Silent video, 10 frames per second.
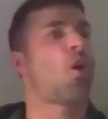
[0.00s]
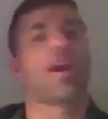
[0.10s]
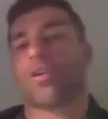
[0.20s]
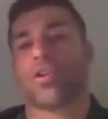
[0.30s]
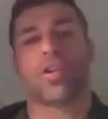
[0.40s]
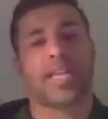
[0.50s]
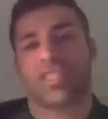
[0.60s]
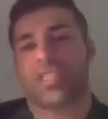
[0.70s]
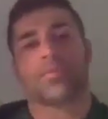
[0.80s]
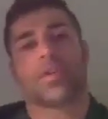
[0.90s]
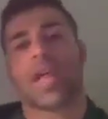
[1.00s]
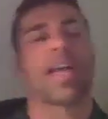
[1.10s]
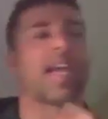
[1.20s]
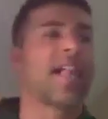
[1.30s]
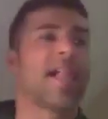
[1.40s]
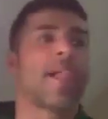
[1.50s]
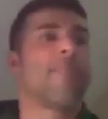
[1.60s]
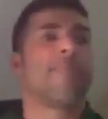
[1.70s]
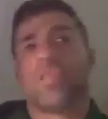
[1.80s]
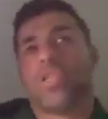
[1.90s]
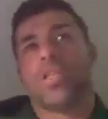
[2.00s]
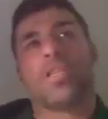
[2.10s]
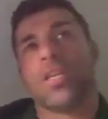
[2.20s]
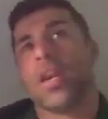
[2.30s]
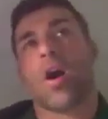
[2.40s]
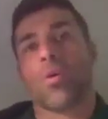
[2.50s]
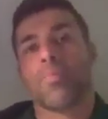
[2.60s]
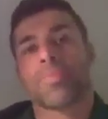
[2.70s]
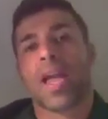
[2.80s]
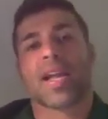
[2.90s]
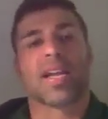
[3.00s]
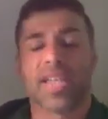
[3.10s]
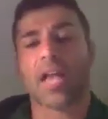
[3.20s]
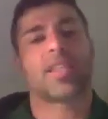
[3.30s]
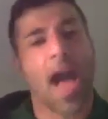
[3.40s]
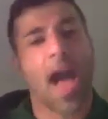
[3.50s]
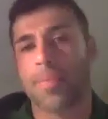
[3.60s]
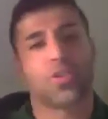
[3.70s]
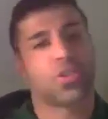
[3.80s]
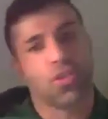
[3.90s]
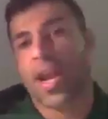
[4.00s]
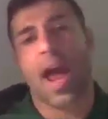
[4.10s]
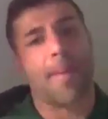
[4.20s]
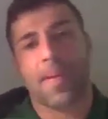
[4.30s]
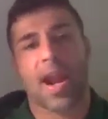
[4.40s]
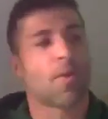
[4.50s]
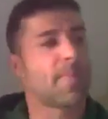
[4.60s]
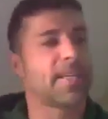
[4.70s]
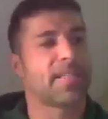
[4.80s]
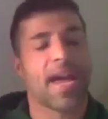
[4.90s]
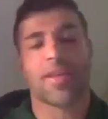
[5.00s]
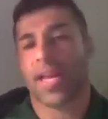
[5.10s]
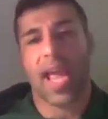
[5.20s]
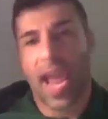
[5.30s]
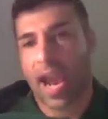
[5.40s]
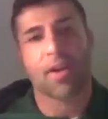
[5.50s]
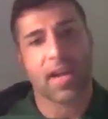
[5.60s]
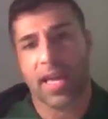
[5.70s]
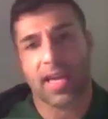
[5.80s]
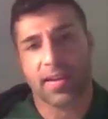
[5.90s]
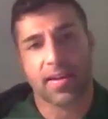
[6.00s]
you're a lawyer and you'll get subject, like, because I'm straight up, and I don't mean to sound like arrogant or